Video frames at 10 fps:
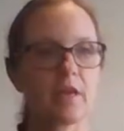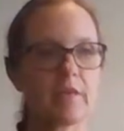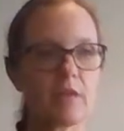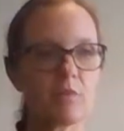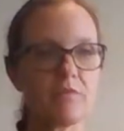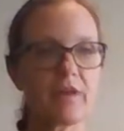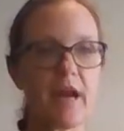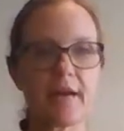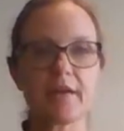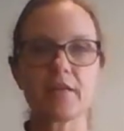Then we've
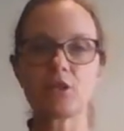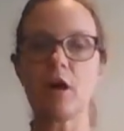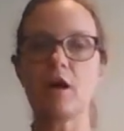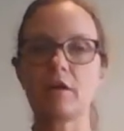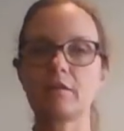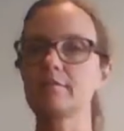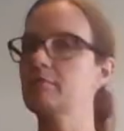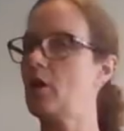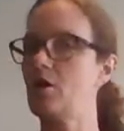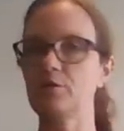got
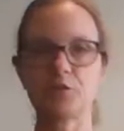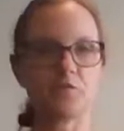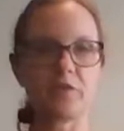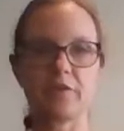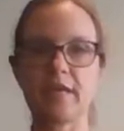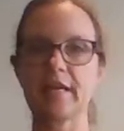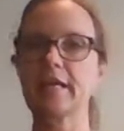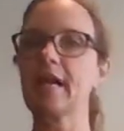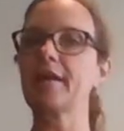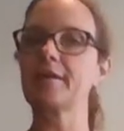guitar, also very
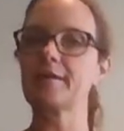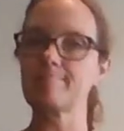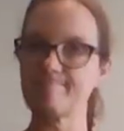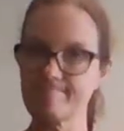iconic.